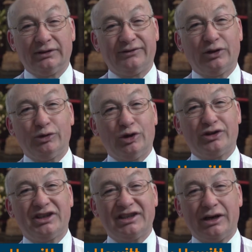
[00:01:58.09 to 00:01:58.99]
from north
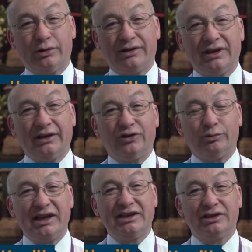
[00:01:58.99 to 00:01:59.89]
to south and from
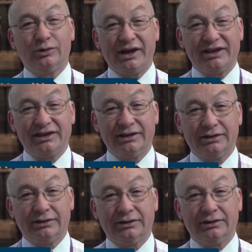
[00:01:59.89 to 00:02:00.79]
east to west.
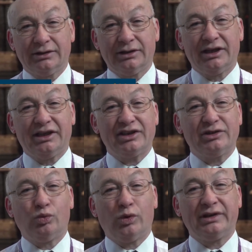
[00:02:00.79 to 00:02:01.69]
It has
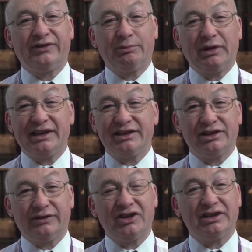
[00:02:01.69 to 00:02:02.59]
some wonderful places
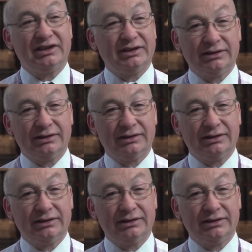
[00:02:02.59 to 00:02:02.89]
to visit,